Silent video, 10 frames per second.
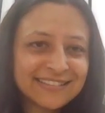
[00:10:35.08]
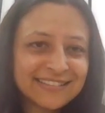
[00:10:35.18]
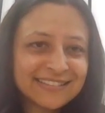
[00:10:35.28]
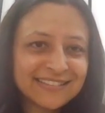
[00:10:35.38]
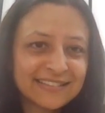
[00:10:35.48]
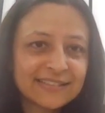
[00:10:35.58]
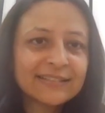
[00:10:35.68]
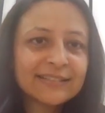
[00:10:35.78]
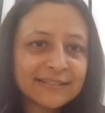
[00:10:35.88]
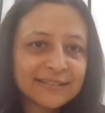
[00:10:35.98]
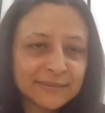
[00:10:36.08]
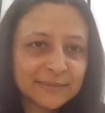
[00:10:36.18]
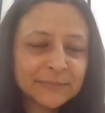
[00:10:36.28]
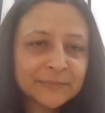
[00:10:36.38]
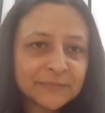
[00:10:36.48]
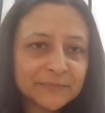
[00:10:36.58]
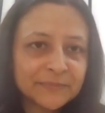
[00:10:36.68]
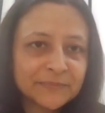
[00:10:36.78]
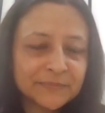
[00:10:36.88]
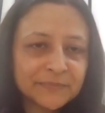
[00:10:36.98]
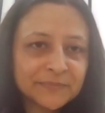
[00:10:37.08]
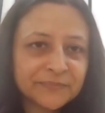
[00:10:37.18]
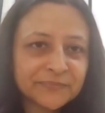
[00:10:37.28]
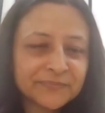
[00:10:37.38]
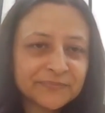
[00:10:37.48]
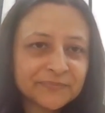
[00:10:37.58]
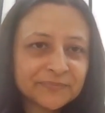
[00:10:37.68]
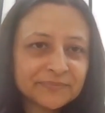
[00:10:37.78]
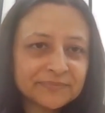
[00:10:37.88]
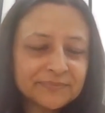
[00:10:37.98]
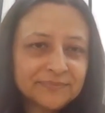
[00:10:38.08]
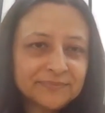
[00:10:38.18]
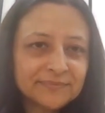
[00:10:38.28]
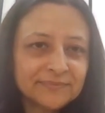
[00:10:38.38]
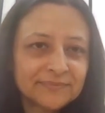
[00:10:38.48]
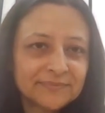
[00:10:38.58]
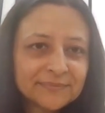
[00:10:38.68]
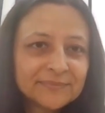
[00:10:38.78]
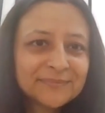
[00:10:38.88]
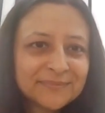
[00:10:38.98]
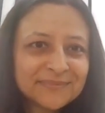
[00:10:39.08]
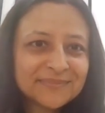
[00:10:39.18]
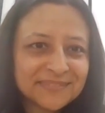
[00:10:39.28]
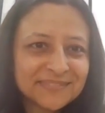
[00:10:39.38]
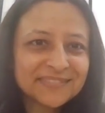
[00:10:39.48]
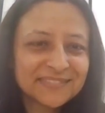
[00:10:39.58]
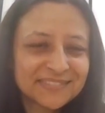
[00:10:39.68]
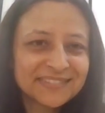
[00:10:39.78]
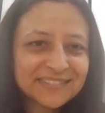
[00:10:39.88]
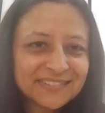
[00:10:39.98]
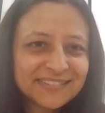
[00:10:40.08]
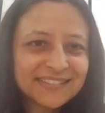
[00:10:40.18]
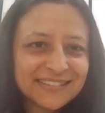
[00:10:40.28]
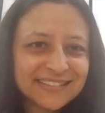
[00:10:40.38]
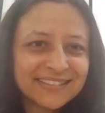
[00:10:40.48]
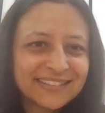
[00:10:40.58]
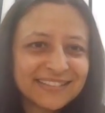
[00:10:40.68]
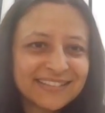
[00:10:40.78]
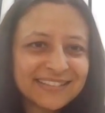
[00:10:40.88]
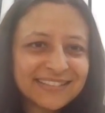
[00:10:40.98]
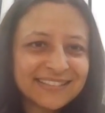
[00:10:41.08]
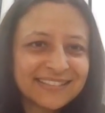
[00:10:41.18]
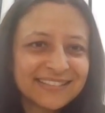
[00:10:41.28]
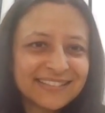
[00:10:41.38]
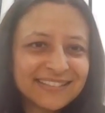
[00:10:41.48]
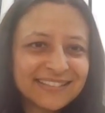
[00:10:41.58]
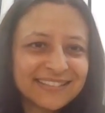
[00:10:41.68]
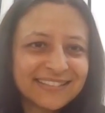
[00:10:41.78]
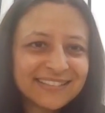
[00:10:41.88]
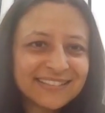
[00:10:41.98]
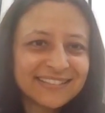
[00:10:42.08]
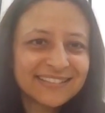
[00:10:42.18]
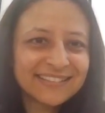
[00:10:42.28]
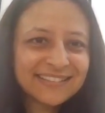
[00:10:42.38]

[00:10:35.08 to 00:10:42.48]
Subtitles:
The person shown says nothing.